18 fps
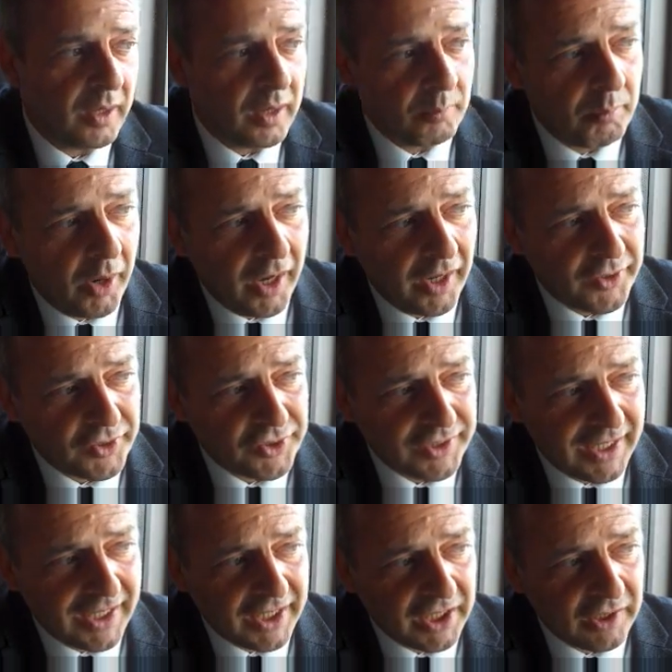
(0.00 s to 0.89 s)
My
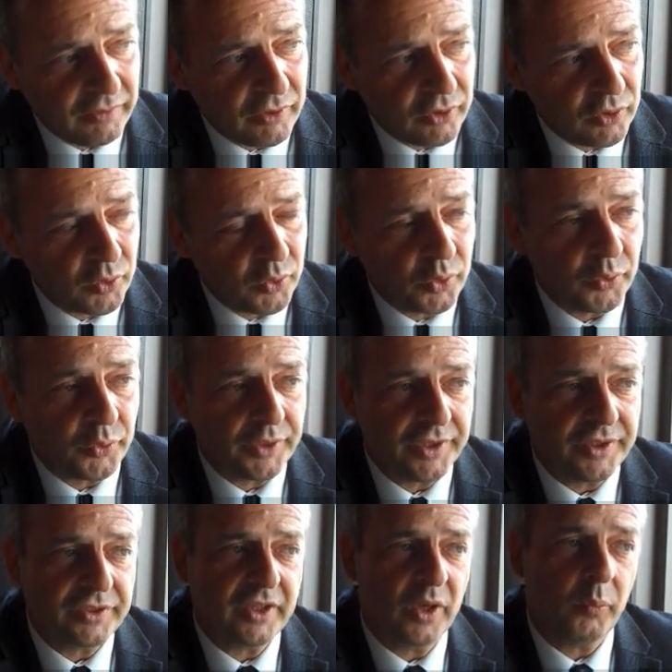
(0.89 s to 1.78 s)
understanding of the law
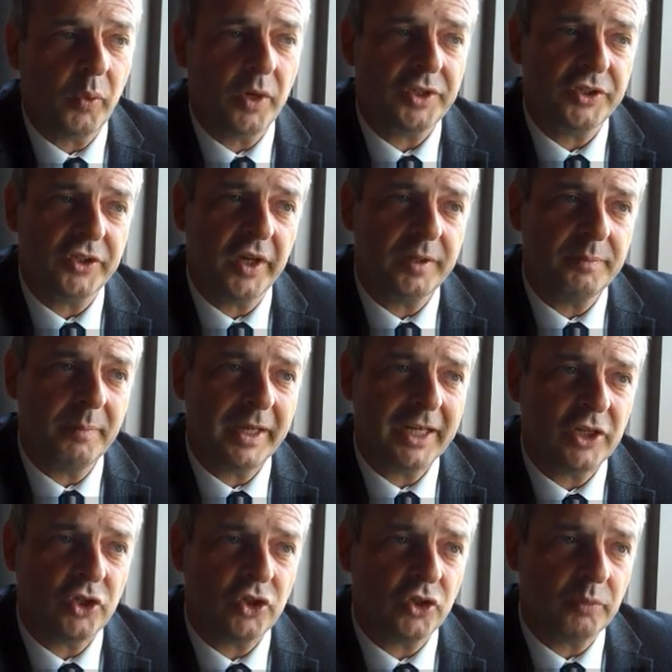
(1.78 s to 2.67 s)
is that once I
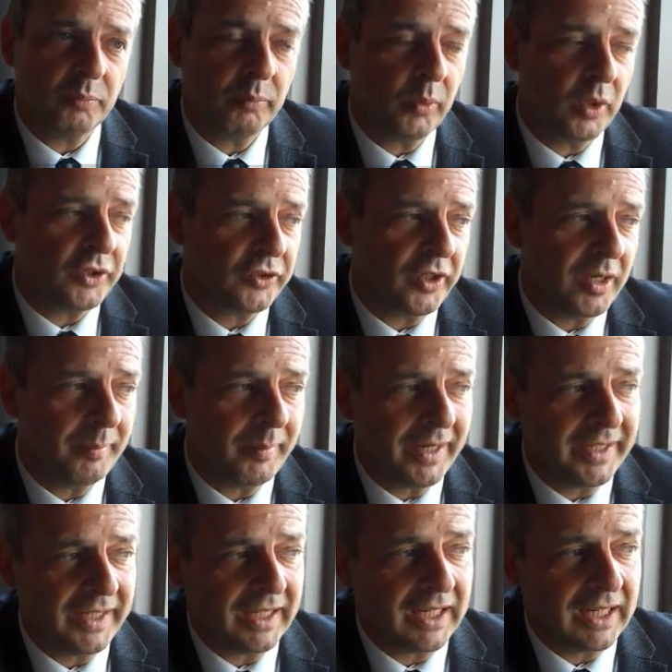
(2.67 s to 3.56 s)

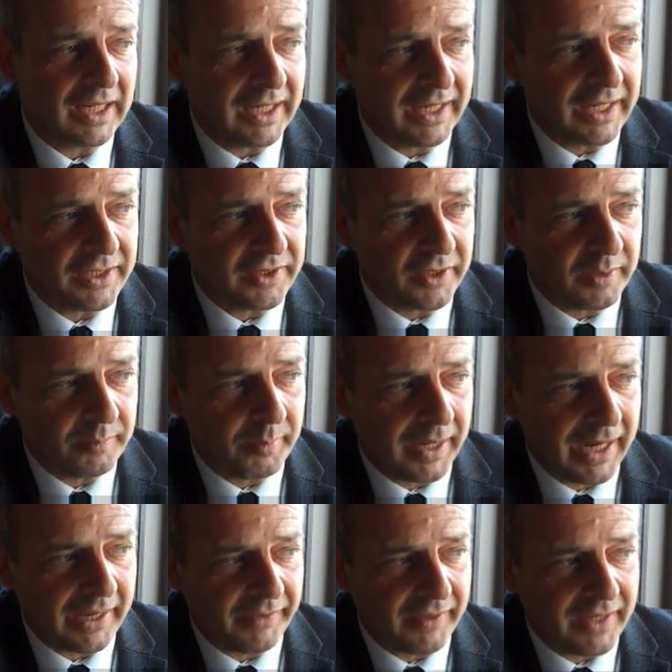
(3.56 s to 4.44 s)
made it clear to the
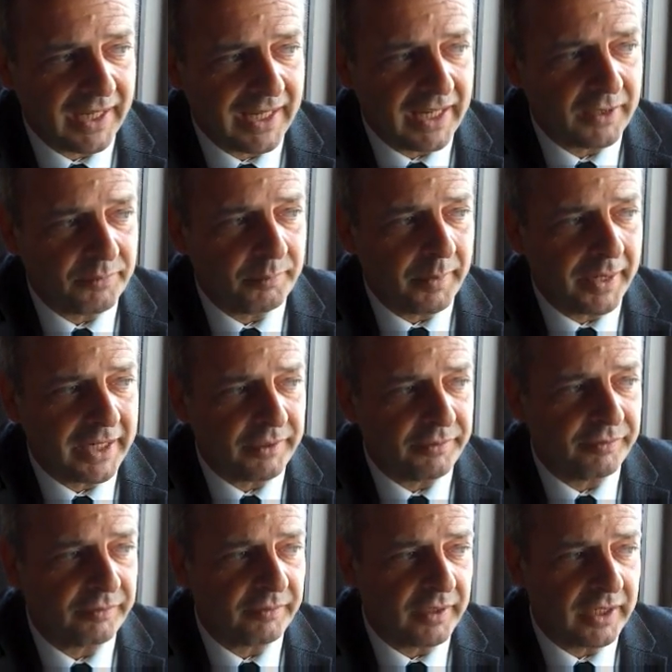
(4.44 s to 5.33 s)
bank that he had
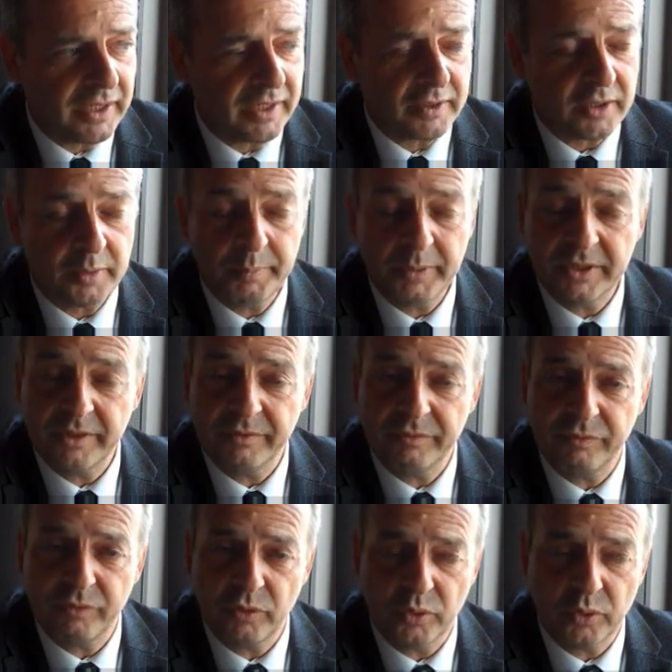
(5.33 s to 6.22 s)
committed
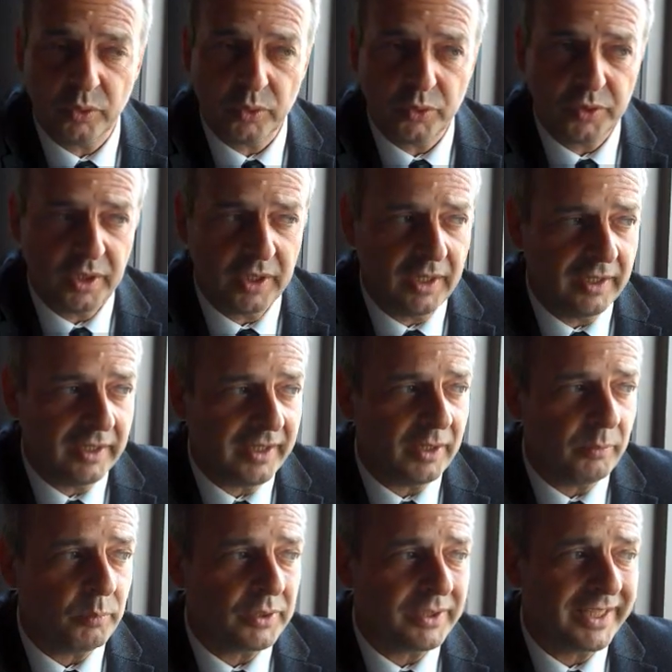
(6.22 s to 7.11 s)
fraud,
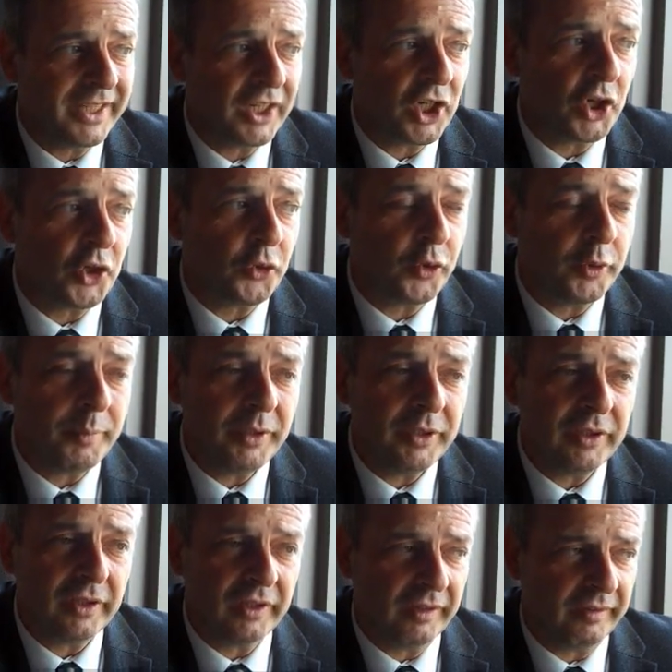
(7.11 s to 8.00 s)
it was then a
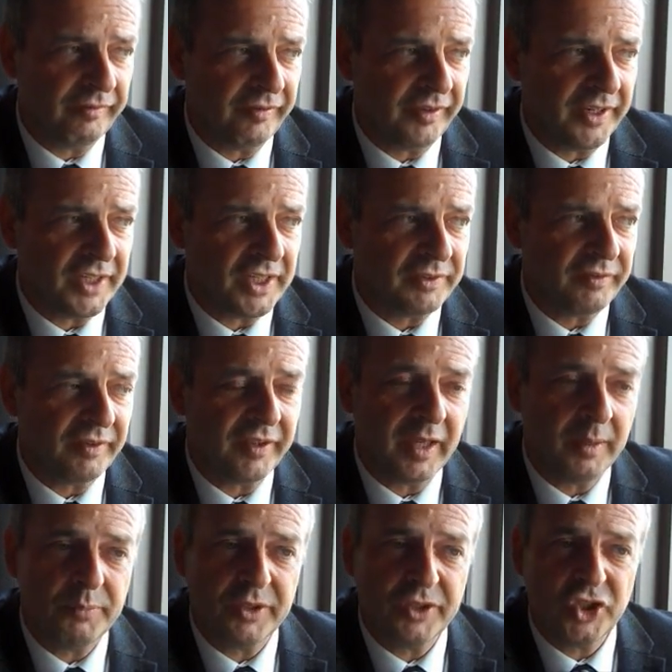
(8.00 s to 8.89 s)
criminal offence for
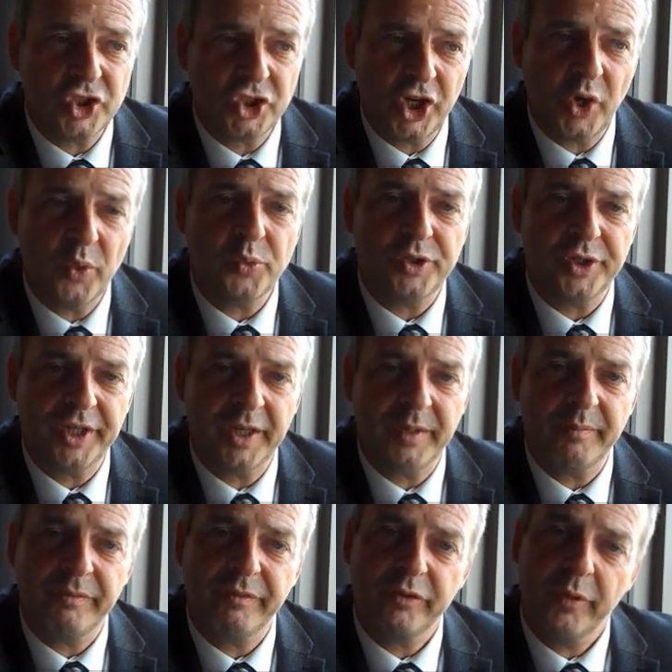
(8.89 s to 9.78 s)
them to shelter
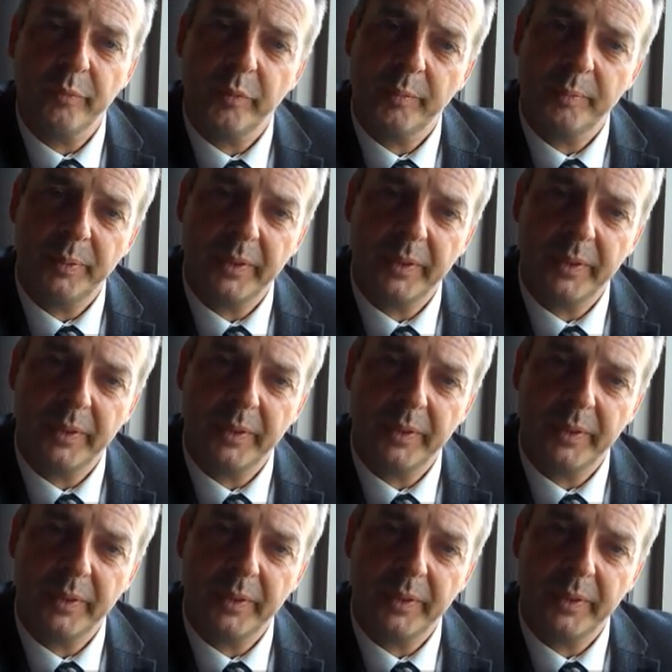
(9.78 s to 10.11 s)
him from the